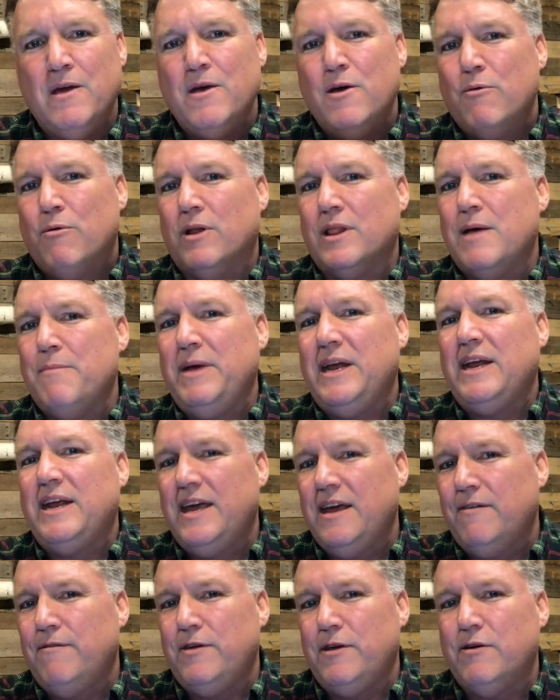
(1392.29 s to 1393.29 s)
Well, let me
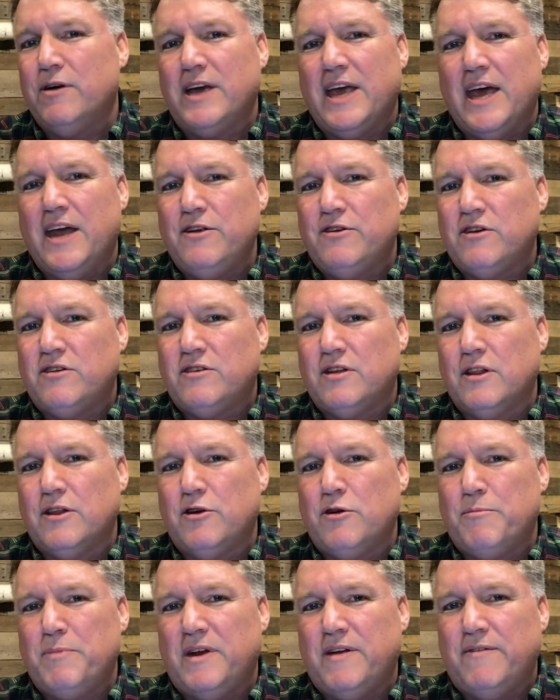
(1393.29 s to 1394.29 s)
give you again just a
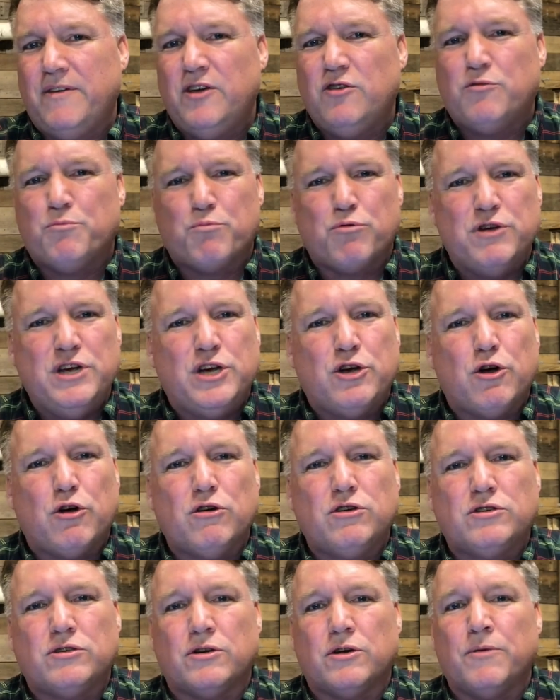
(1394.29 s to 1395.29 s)
little bit of his
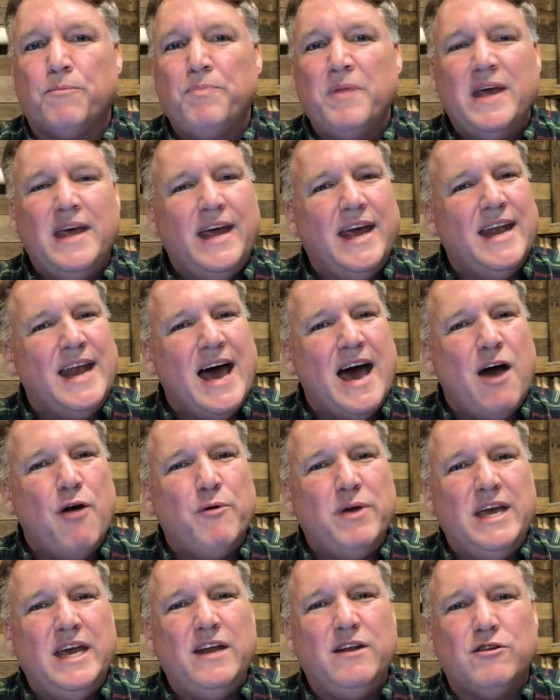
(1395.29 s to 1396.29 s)
precursor in how
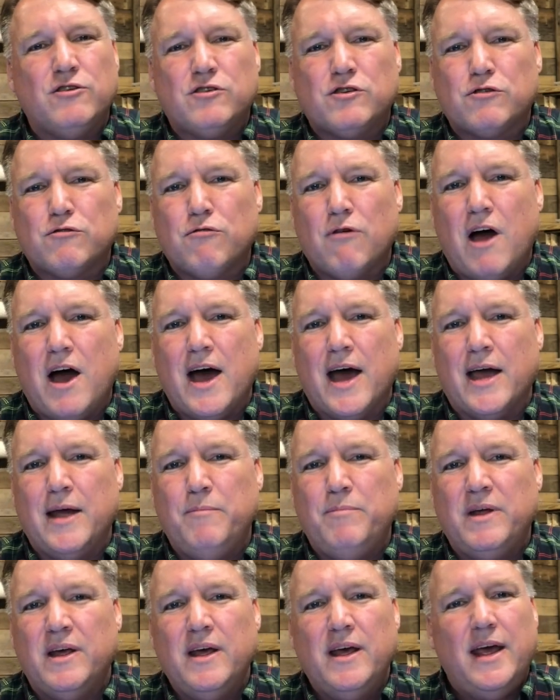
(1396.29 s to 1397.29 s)
he
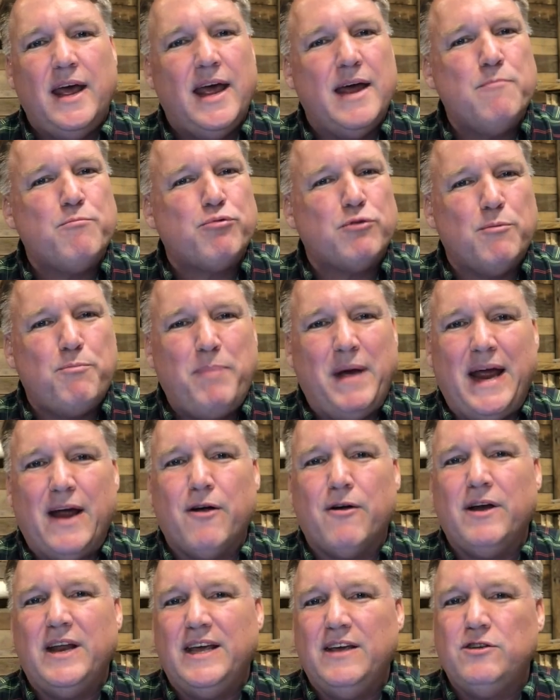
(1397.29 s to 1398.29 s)
described and
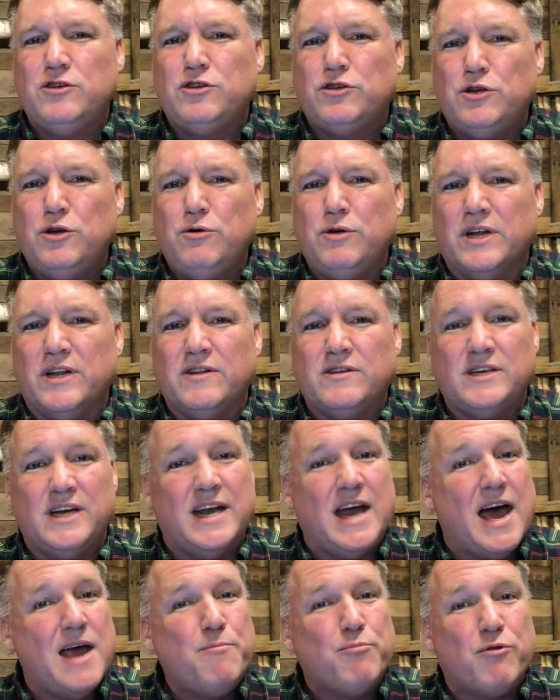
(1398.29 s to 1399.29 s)
prepared his students, and
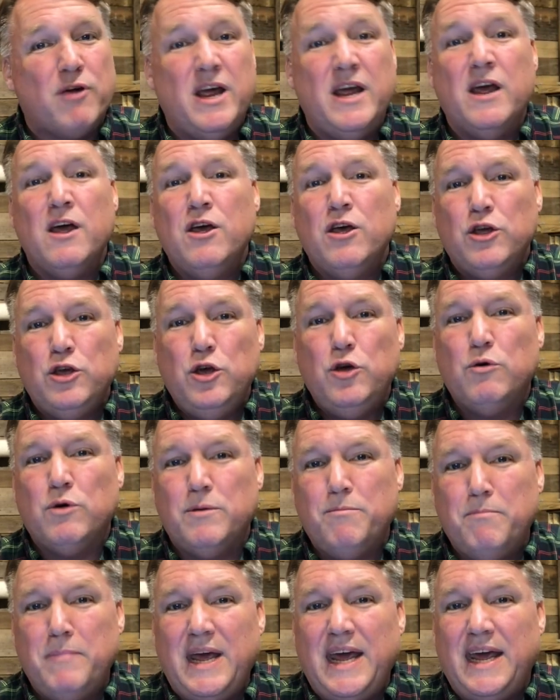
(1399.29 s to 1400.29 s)
I pray you
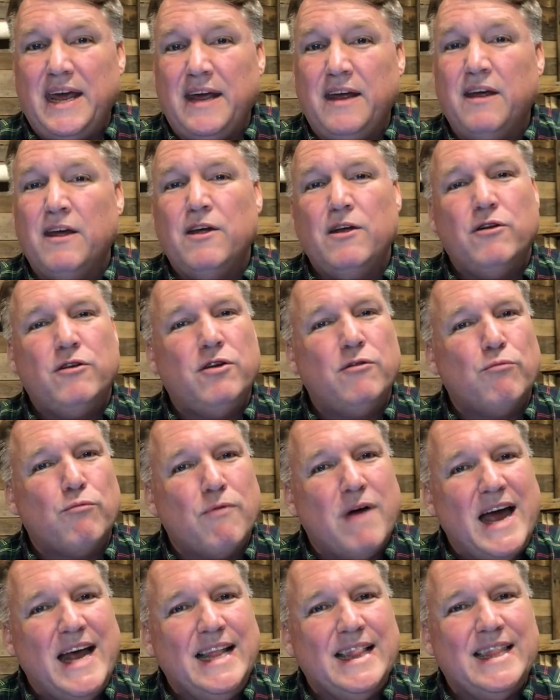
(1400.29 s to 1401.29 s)
and me to
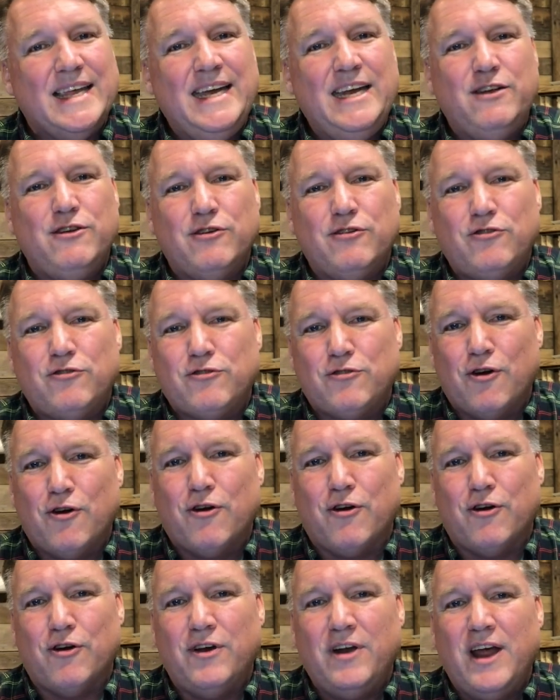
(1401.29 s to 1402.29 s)
rightly
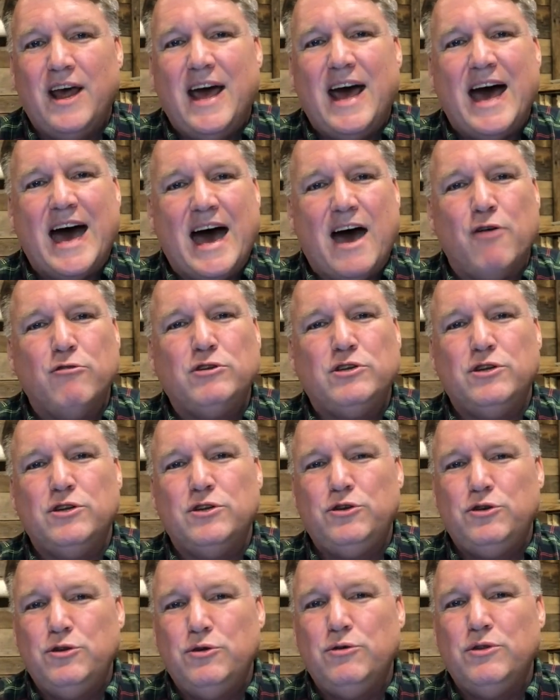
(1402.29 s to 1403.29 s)
discern how to
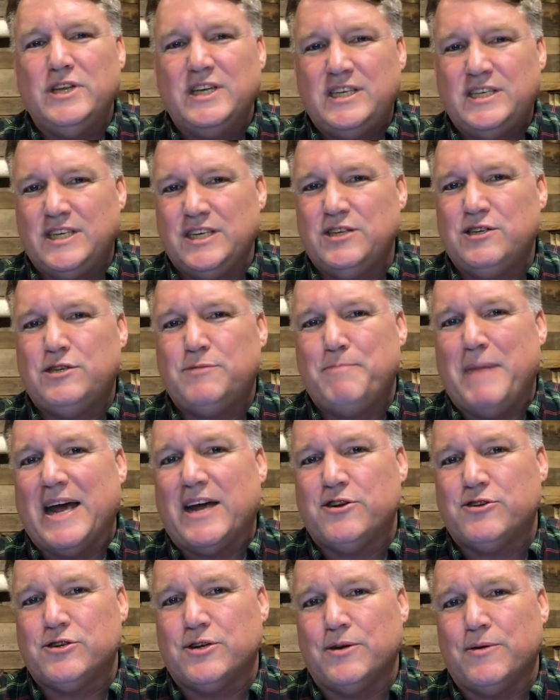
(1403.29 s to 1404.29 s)
do this
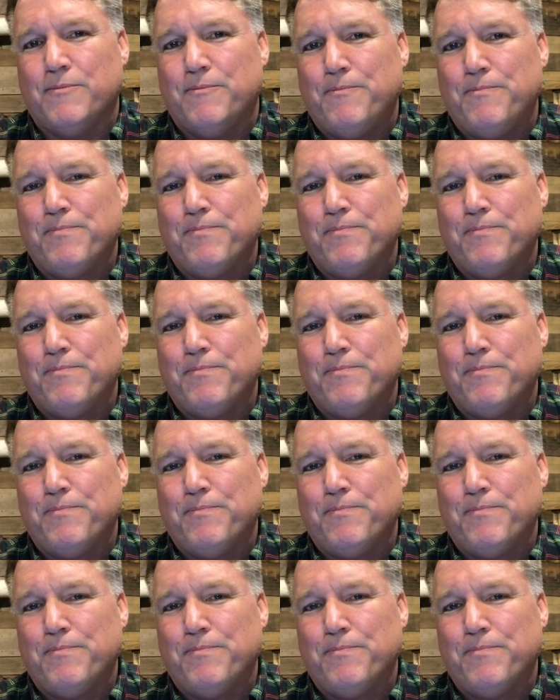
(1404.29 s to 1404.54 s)
inspection.